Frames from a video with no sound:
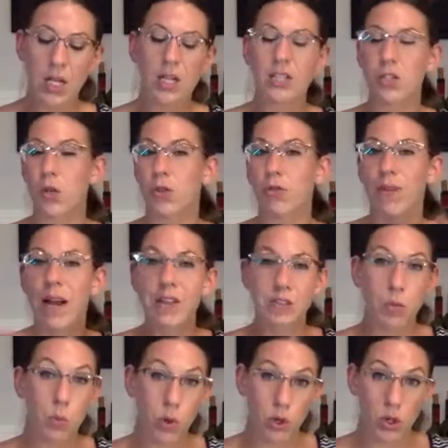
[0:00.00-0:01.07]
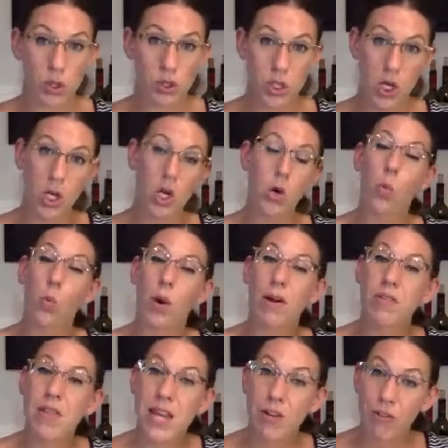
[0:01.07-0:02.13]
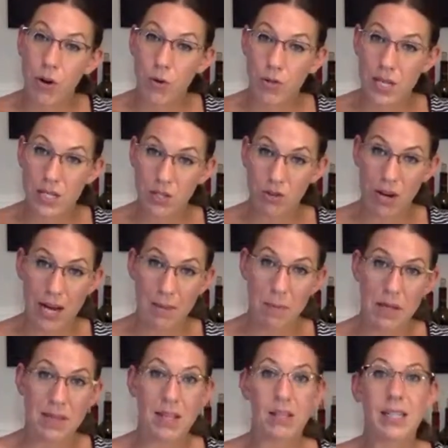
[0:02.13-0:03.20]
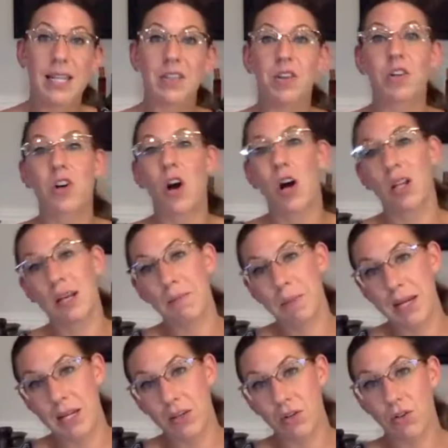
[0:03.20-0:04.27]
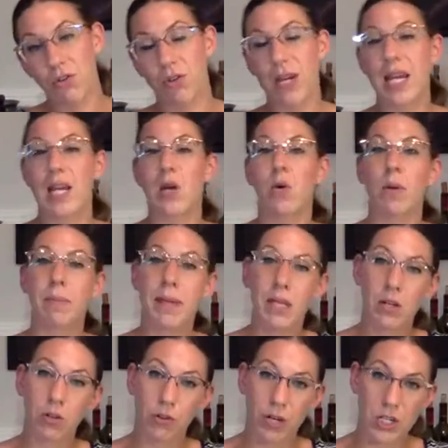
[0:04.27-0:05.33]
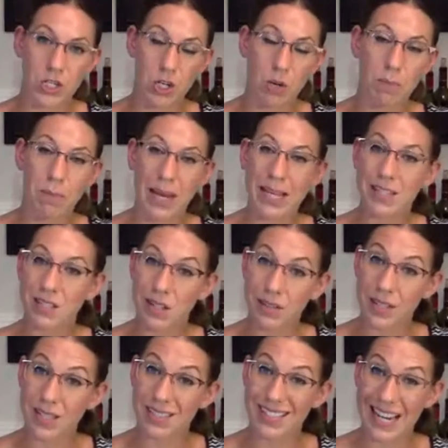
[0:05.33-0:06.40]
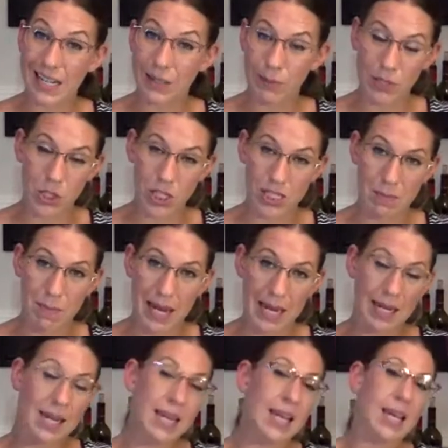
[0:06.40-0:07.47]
So throughout the world, where they grow this grape, they'll either call it Pinot Gris or Pinot Grigio based on the style in which it's made.